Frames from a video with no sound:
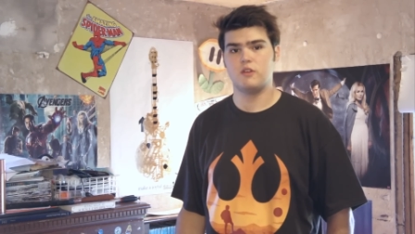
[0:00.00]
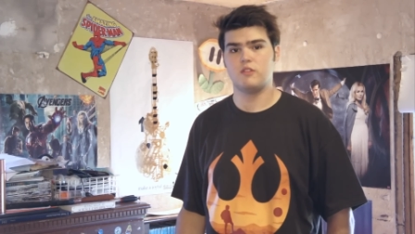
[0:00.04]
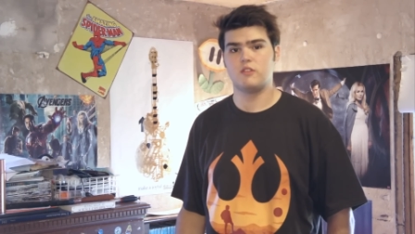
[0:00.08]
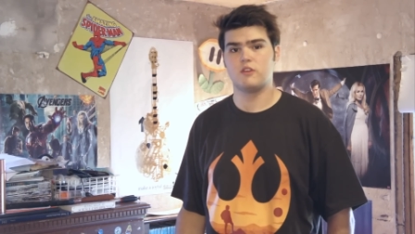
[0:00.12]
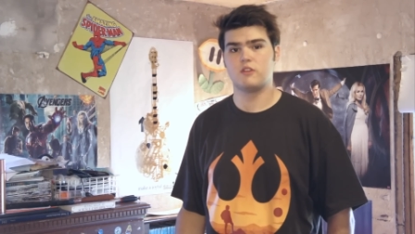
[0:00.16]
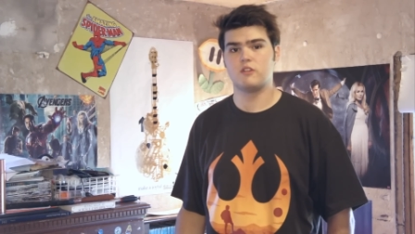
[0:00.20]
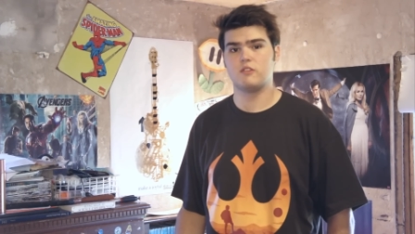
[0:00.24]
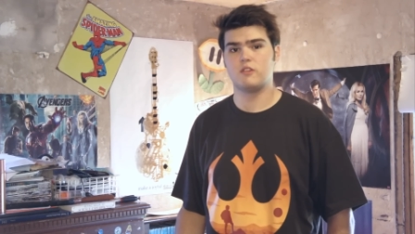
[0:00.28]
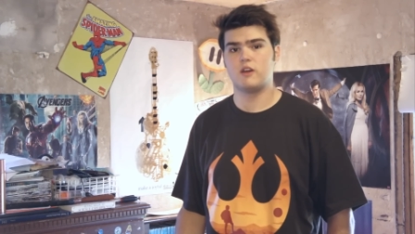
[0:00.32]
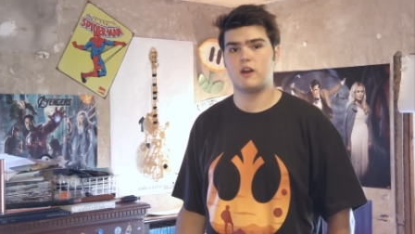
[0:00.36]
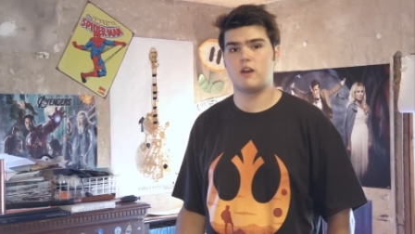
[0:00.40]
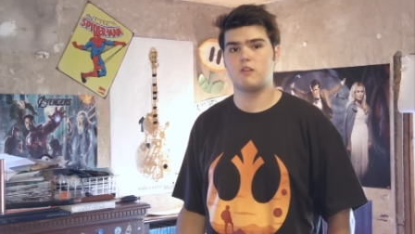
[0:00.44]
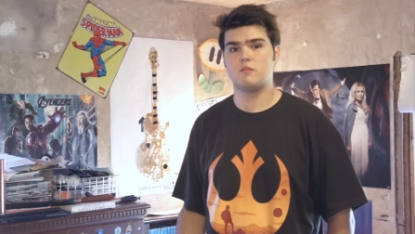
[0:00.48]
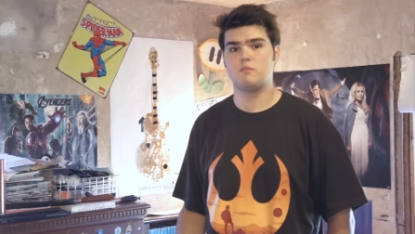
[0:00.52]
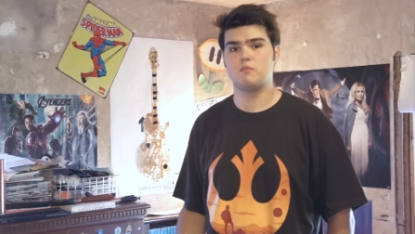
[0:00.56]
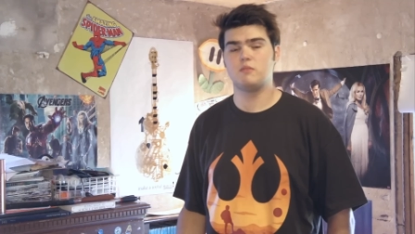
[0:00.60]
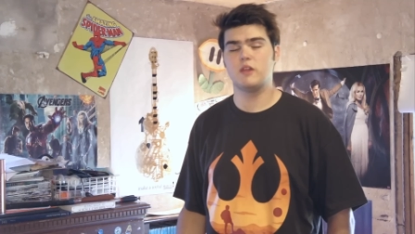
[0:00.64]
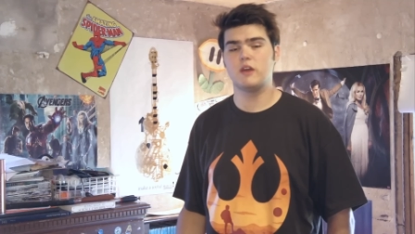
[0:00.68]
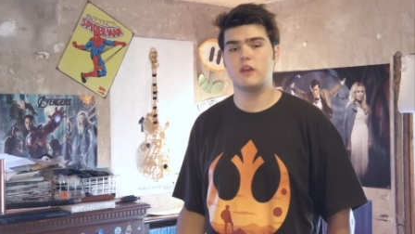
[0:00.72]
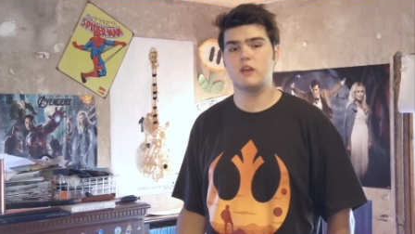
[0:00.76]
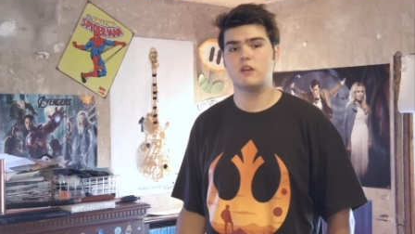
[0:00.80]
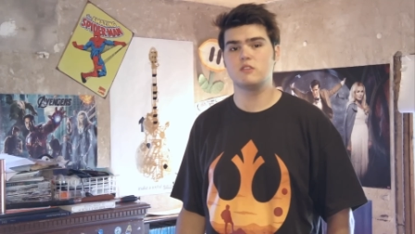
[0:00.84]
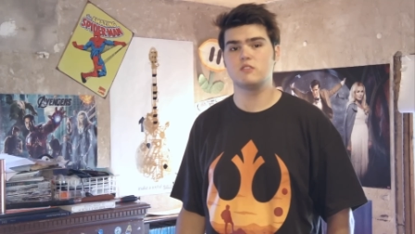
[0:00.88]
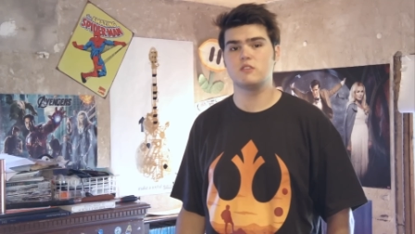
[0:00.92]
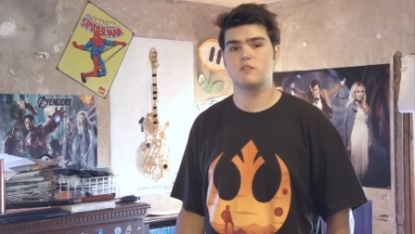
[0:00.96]
that allowed
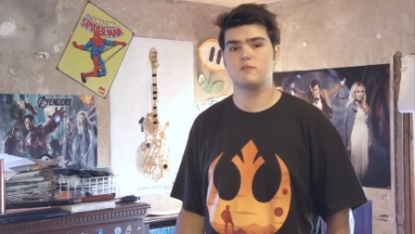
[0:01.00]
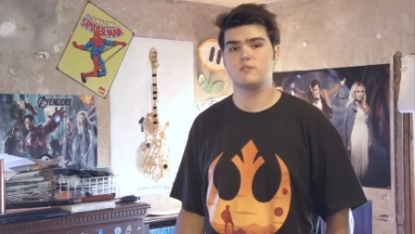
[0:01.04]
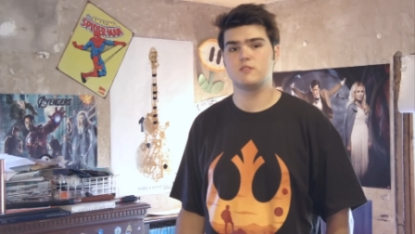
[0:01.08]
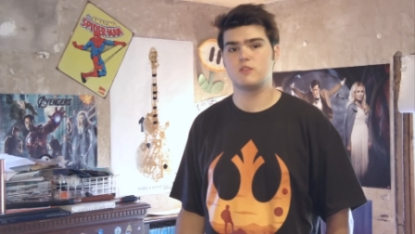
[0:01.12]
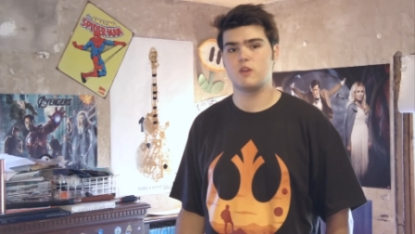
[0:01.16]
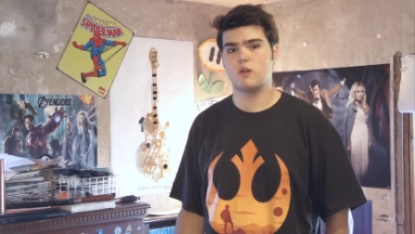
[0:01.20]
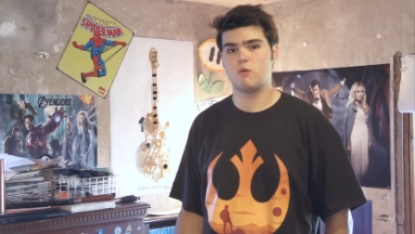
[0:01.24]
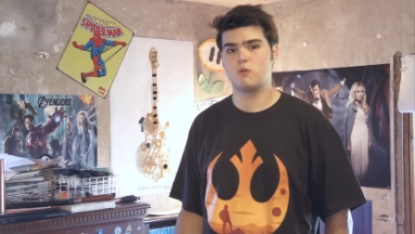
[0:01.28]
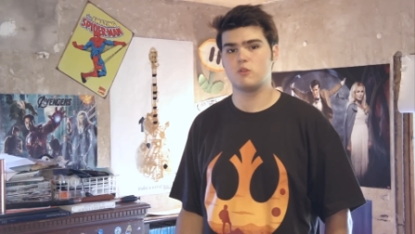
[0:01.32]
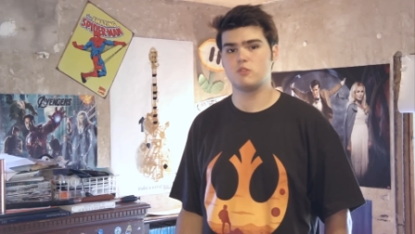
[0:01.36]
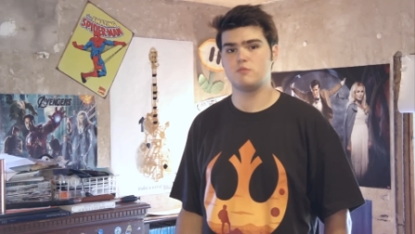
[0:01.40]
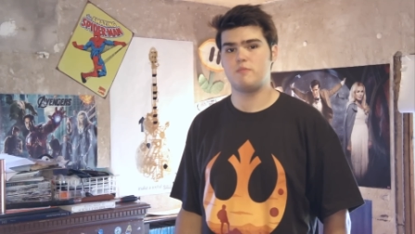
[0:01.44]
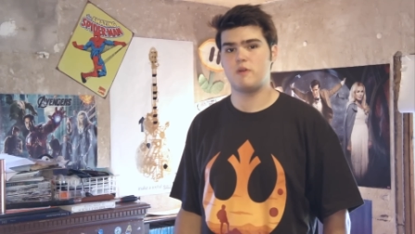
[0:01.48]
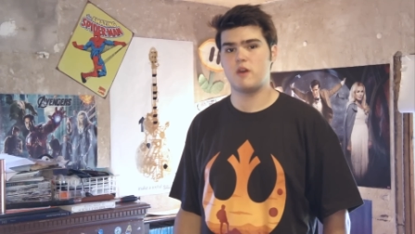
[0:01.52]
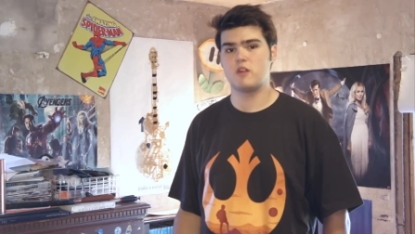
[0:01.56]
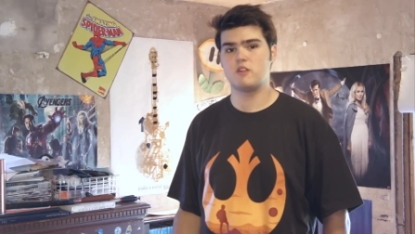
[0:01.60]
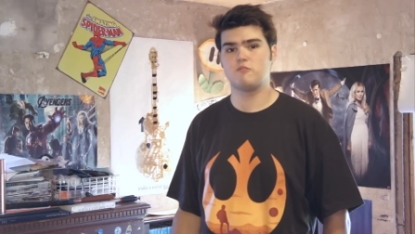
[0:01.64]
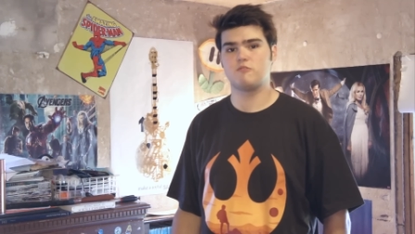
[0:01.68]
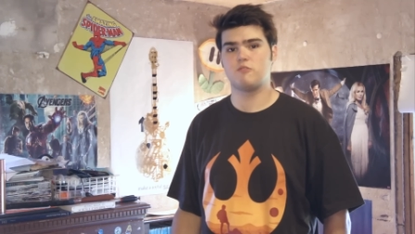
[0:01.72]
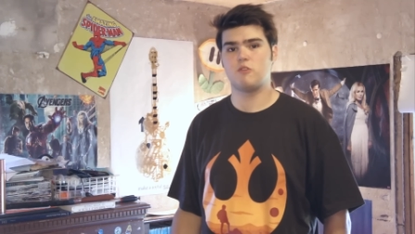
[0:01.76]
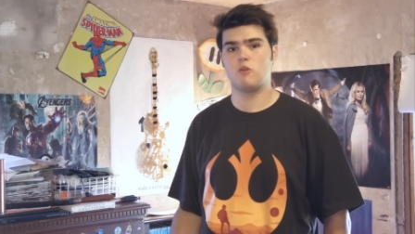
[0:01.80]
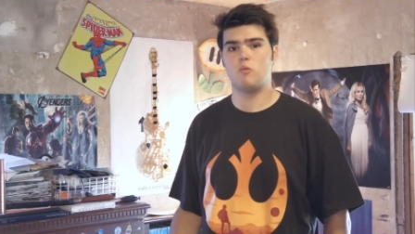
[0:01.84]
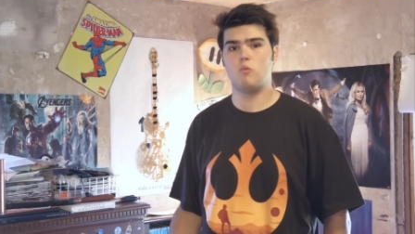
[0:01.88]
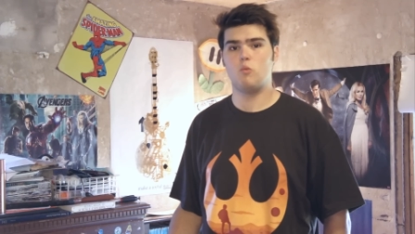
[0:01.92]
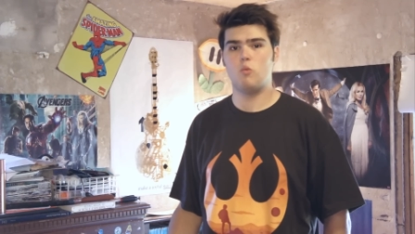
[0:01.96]
players of Star Wars
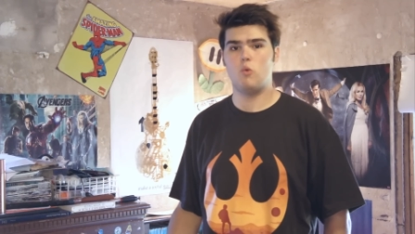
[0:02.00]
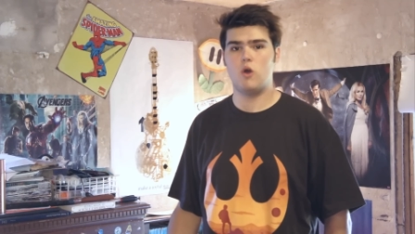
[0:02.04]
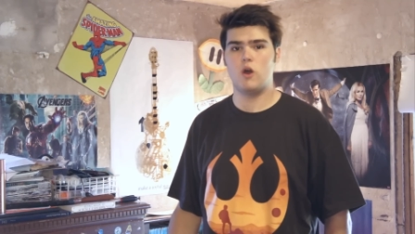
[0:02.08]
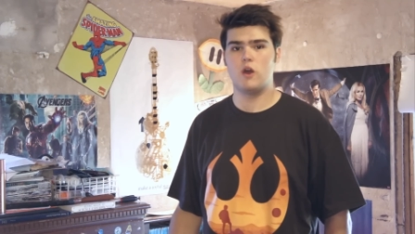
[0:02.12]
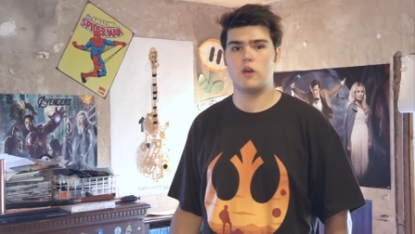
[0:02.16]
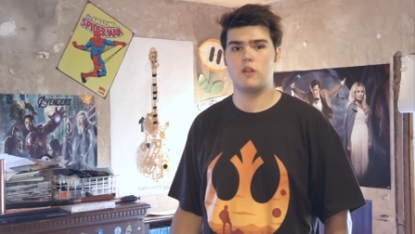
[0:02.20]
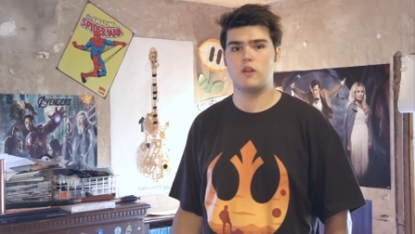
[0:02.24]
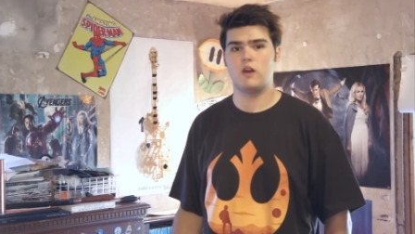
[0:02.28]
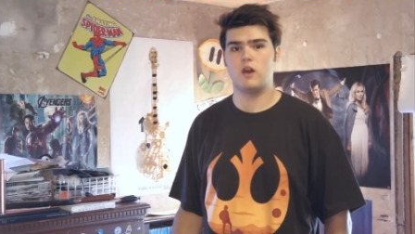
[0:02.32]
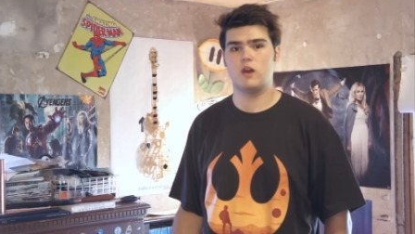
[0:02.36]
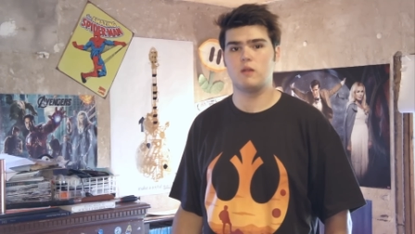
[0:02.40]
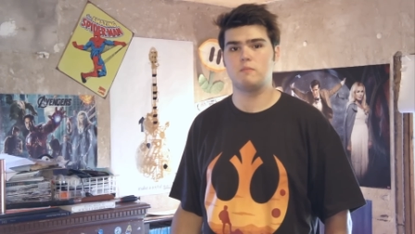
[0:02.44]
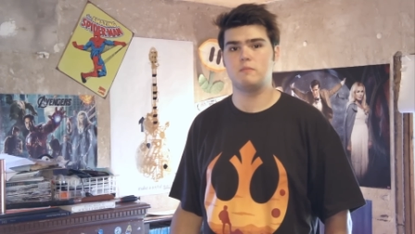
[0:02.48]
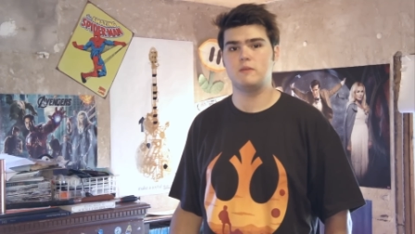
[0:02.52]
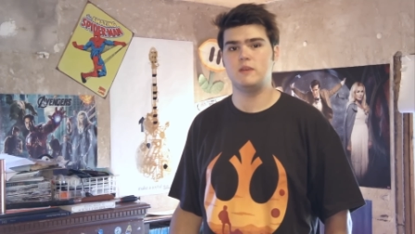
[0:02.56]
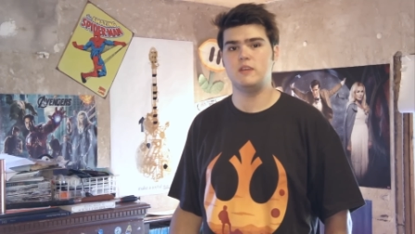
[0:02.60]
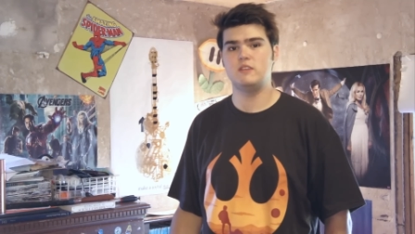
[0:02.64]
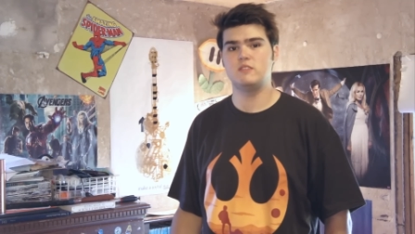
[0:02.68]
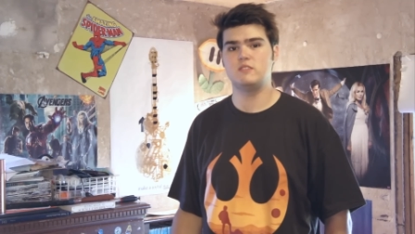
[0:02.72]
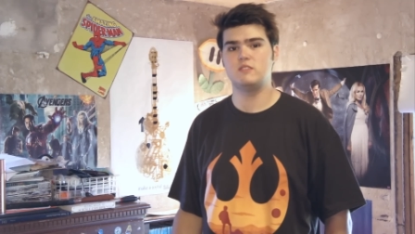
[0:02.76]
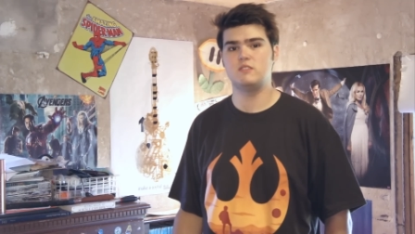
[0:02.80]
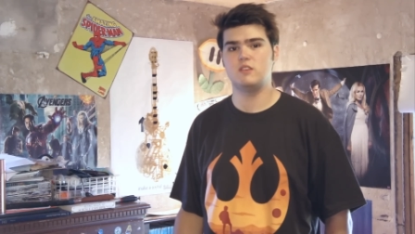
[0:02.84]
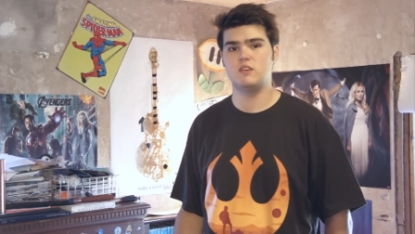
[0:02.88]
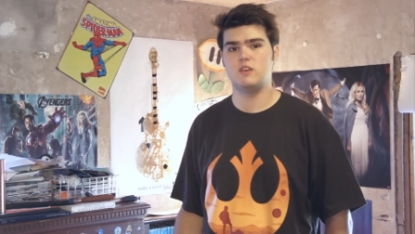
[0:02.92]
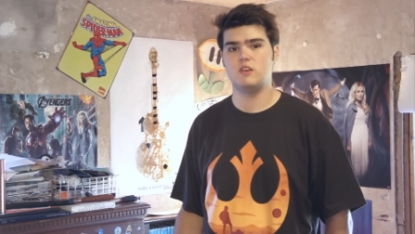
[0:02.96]
Battlefront 1 on
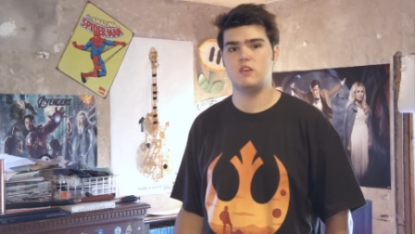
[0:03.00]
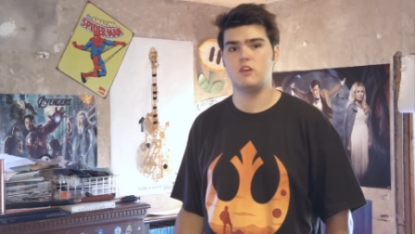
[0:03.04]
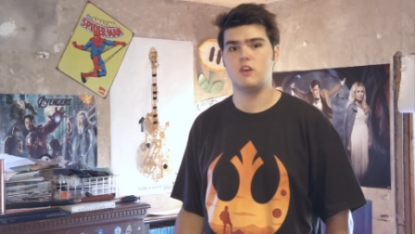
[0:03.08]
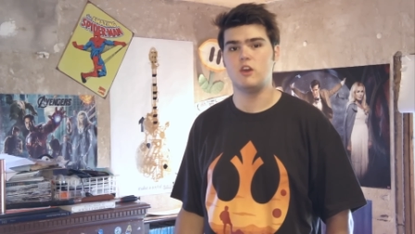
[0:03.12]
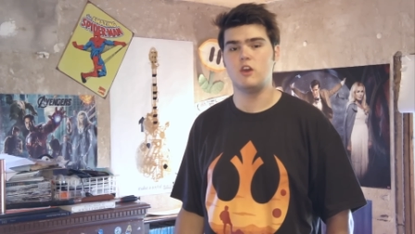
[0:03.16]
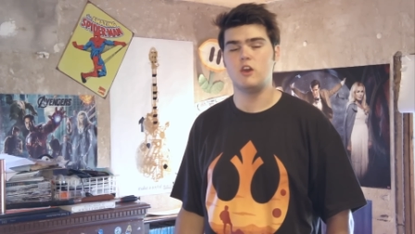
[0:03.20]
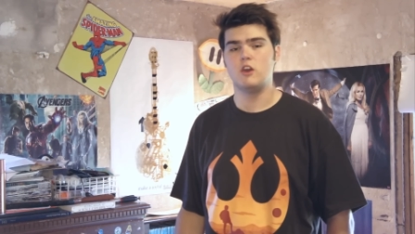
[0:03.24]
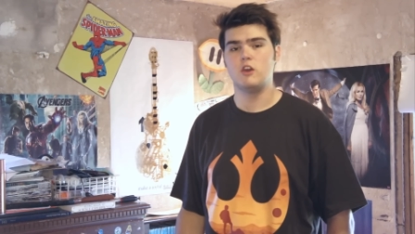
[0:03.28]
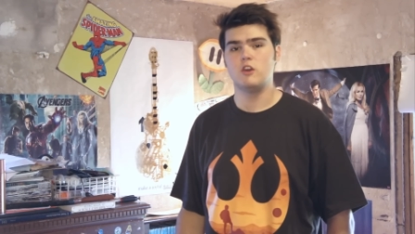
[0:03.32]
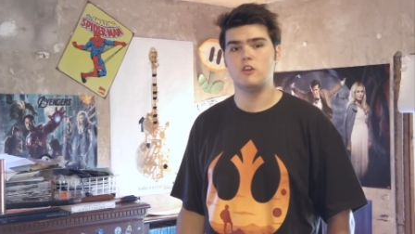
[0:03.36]
PC